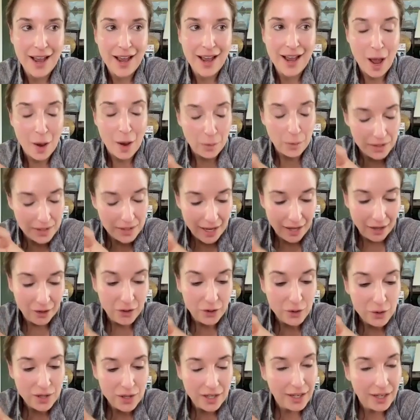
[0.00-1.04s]
I will tell
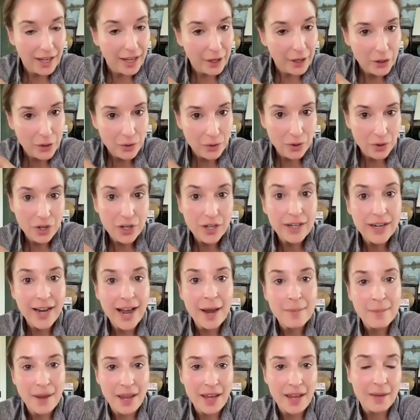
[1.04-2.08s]
you that, like, you could
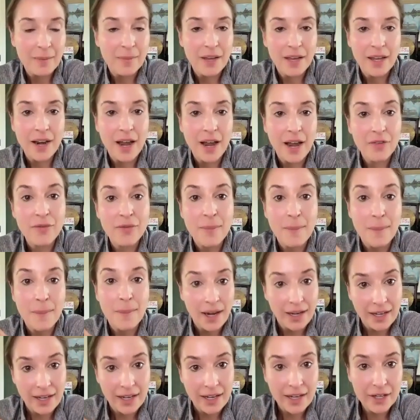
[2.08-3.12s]
not pay me enough
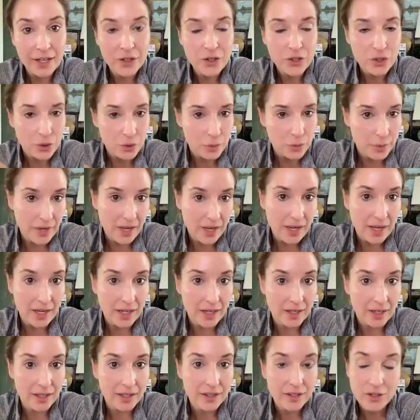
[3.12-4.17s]
money to
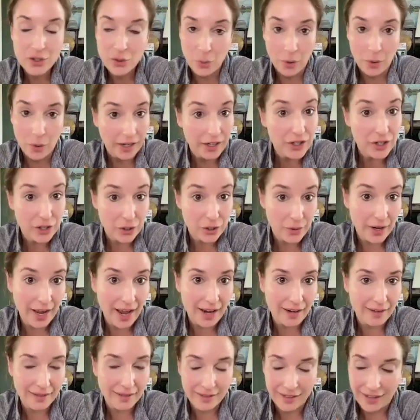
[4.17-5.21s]
be 22
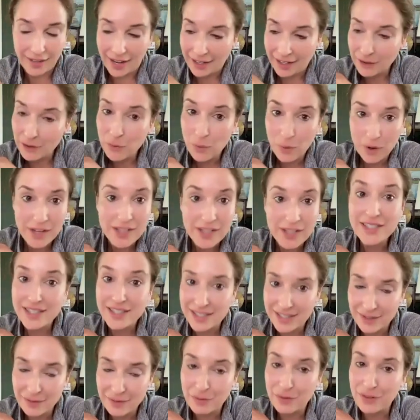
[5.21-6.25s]
again. Like, it's
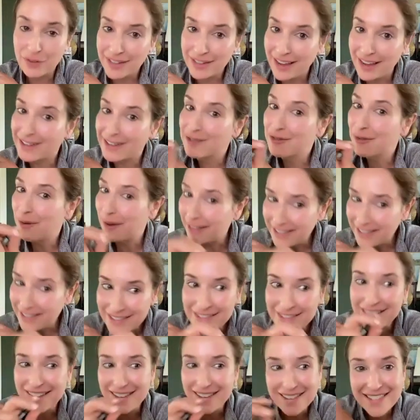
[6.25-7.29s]
like 22,
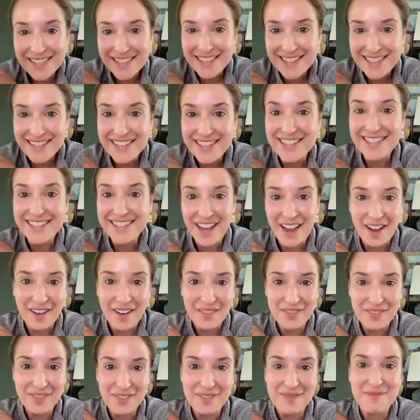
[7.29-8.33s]
it's a
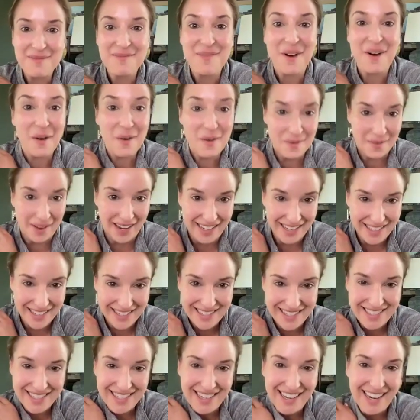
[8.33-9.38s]
tough
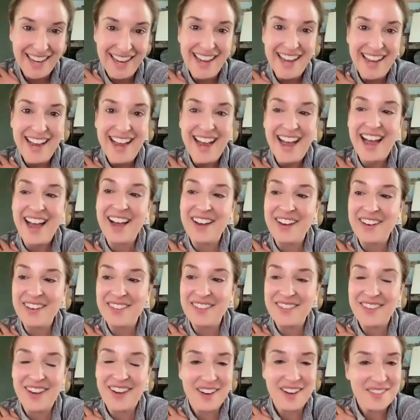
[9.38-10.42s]
moment
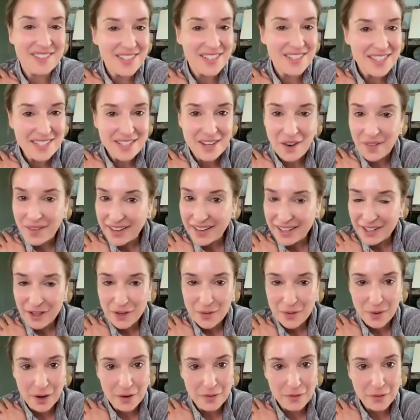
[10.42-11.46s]
of just going into the
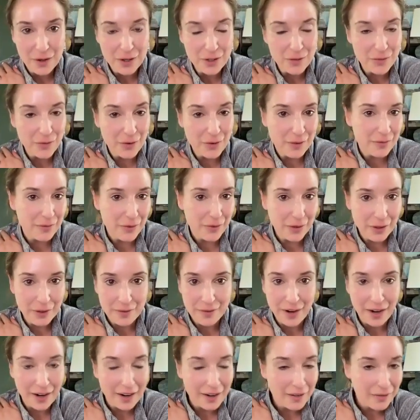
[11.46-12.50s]
workforce for the
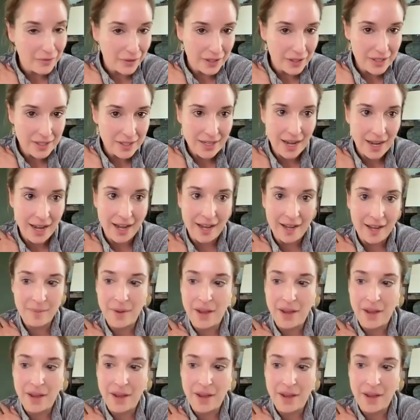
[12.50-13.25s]
very first time.